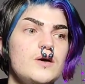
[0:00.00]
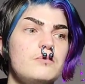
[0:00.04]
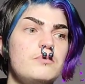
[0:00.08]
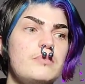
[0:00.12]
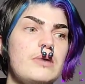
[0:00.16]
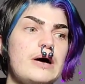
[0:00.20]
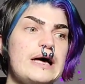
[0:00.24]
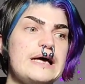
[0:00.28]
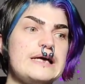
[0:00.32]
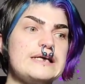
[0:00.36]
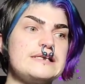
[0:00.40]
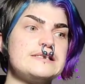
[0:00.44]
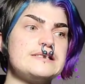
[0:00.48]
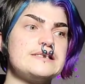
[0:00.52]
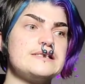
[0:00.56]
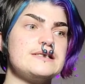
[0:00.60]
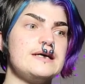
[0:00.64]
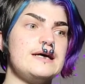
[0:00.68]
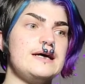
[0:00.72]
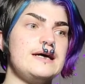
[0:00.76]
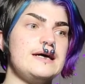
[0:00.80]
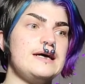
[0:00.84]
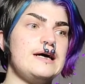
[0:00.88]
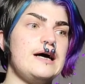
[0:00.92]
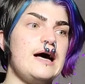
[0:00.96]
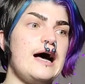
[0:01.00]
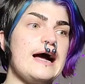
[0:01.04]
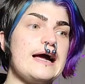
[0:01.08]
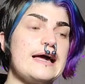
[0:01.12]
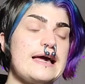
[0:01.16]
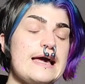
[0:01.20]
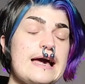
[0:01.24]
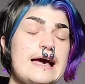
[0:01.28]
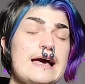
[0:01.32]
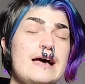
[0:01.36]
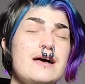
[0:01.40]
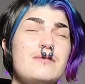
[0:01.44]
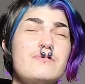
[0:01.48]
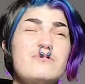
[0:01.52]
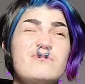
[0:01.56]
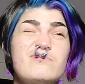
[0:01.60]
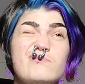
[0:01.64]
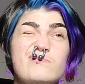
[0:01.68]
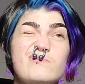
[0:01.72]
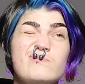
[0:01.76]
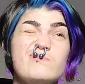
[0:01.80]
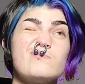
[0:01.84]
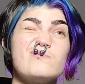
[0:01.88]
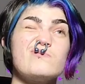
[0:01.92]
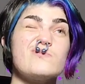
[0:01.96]
But I
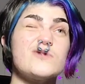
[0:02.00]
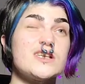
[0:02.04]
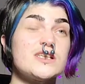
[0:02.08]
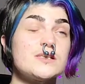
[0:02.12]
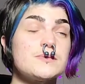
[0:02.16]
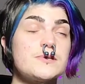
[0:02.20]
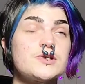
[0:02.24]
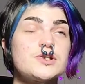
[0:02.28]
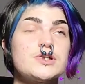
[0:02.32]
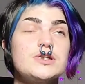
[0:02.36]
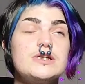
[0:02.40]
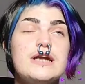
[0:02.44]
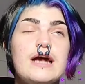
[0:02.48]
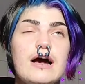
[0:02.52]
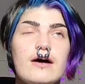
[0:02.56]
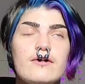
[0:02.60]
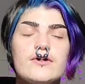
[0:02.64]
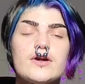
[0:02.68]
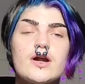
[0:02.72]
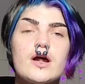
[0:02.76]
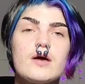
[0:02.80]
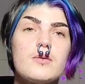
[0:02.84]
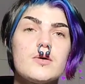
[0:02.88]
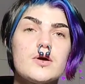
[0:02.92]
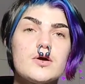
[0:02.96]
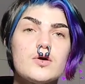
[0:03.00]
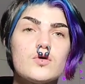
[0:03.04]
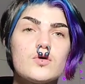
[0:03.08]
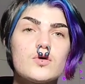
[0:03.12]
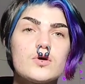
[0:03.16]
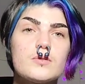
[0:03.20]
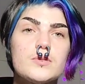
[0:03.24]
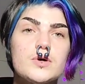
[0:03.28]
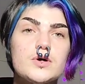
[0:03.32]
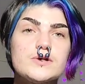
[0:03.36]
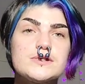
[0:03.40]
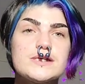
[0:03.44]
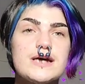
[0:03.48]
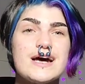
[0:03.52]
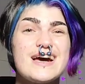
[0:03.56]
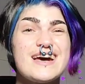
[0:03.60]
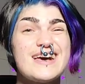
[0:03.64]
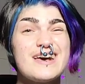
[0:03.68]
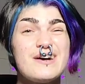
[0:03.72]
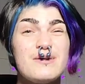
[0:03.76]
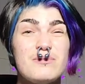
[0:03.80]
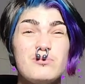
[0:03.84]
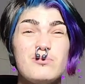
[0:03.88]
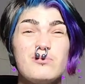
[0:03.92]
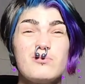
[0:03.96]
am, especially now that I'm on hormones, I
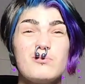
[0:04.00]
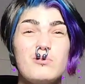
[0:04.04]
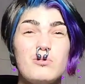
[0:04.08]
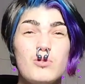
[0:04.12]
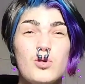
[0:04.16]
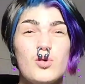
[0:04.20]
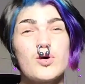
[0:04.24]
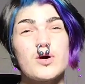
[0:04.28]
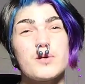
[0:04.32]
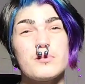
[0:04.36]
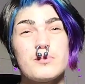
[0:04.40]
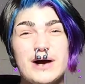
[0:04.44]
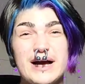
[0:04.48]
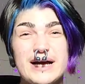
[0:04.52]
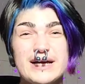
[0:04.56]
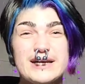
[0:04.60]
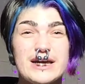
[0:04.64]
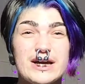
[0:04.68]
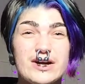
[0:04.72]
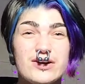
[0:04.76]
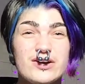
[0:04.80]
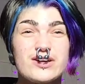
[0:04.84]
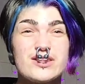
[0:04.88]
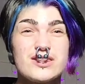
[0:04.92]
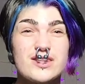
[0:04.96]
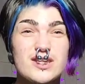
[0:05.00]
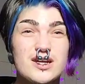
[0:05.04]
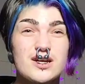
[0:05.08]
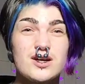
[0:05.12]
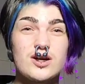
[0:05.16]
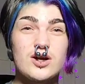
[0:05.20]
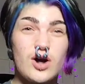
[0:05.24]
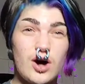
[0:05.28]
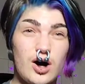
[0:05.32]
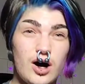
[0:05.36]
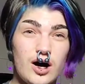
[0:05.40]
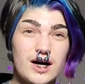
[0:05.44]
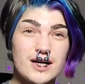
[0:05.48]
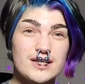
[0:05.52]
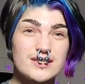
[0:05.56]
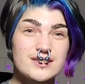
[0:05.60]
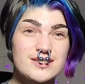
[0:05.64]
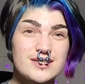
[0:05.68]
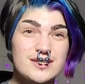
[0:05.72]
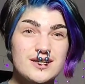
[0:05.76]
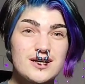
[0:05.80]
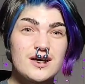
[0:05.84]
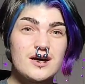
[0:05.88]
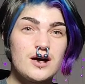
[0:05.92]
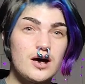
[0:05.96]
am more binary than
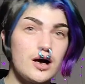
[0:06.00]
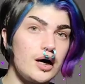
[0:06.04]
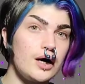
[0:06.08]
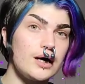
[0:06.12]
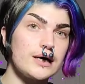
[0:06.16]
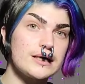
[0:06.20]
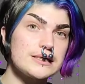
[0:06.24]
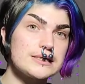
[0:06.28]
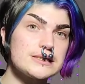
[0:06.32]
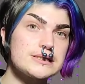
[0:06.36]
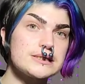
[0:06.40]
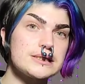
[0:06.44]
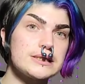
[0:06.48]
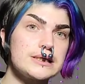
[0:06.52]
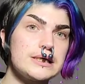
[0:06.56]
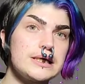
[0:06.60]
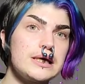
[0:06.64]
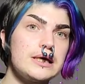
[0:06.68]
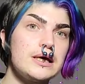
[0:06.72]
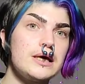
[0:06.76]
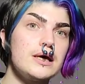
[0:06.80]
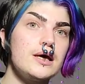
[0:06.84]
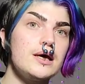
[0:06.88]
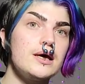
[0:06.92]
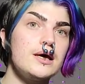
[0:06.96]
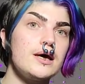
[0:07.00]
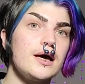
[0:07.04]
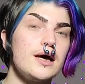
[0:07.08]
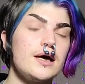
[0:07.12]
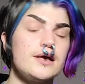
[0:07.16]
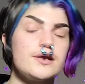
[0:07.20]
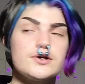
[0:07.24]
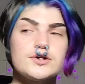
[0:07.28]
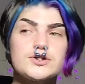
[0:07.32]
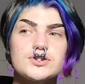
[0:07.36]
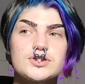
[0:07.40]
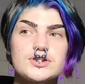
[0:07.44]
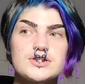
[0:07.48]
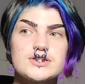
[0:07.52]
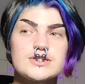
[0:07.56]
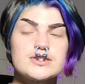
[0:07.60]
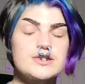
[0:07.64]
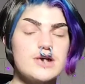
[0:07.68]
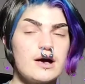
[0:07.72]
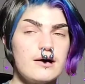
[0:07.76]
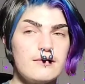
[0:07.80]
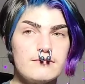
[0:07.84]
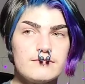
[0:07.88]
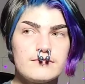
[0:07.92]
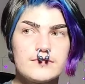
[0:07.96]
not. Honestly, there's just
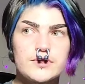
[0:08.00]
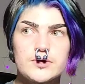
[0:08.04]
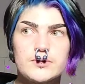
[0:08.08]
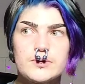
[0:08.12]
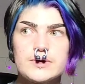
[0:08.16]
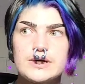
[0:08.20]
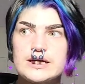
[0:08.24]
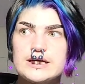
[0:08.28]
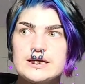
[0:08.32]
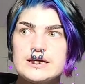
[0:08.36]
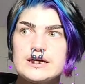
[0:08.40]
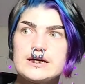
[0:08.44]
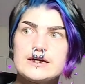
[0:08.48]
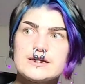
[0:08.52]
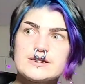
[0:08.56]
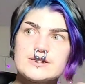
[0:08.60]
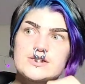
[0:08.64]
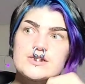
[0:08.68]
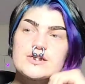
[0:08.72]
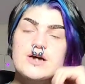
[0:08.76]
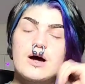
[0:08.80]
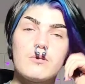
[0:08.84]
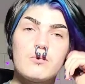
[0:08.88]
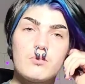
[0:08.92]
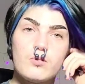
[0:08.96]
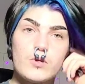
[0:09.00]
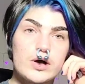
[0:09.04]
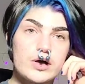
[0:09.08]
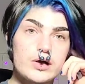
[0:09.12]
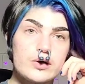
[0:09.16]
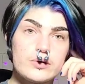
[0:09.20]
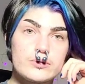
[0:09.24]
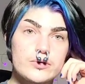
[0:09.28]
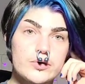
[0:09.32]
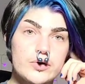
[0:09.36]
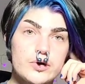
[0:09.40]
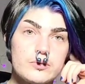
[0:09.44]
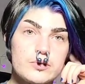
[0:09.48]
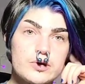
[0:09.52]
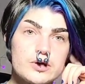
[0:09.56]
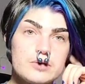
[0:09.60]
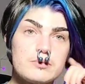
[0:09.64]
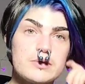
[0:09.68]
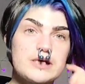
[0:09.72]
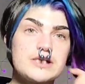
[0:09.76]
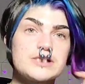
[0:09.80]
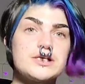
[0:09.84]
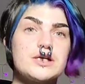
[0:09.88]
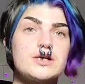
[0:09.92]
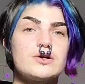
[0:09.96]
some fluidity and some wiggle room
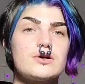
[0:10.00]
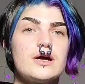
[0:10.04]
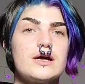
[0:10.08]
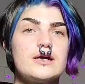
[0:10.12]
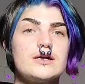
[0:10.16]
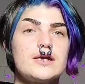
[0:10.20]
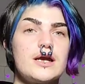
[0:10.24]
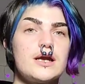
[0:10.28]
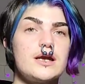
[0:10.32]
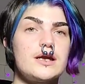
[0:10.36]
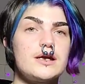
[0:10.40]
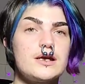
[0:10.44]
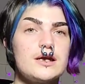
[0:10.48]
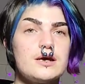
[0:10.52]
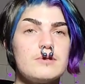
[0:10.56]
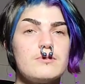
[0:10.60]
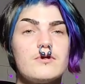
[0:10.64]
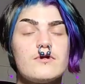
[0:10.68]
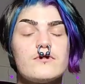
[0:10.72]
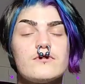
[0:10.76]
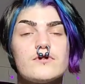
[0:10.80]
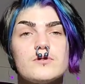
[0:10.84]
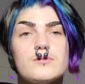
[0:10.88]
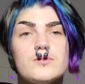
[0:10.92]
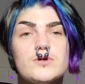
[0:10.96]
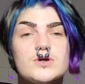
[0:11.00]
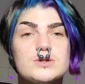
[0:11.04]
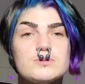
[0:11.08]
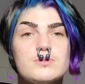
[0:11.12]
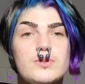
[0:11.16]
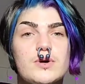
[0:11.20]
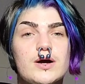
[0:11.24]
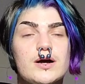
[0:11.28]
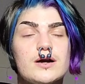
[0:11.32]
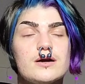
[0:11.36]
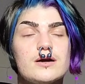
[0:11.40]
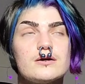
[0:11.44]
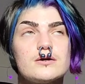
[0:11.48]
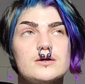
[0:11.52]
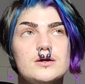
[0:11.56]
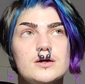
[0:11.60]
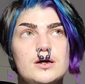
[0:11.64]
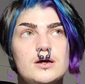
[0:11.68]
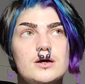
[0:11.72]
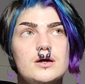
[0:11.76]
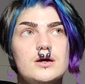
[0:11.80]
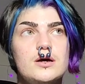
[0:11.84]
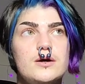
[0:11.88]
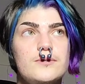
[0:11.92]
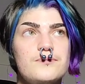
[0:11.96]
with my gender identity, but for the most part,
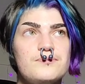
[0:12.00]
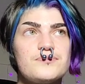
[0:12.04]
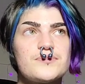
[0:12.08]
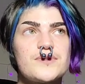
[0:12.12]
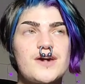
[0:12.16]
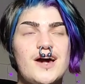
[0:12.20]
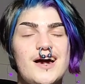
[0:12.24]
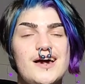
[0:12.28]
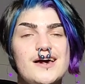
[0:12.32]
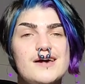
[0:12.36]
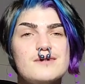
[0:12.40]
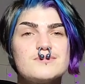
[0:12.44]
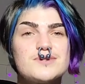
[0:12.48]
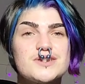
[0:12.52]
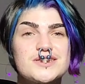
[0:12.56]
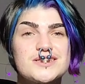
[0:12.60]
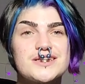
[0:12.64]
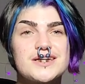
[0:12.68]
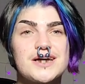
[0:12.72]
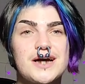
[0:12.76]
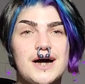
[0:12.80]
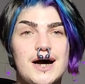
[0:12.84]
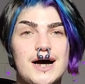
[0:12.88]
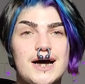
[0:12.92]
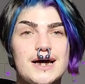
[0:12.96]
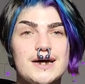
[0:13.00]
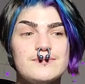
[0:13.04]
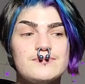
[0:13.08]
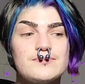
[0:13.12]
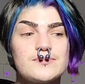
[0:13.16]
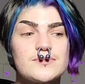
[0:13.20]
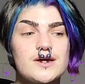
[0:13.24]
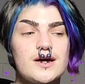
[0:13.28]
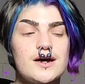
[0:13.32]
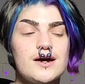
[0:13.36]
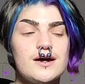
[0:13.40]
I am just a guy.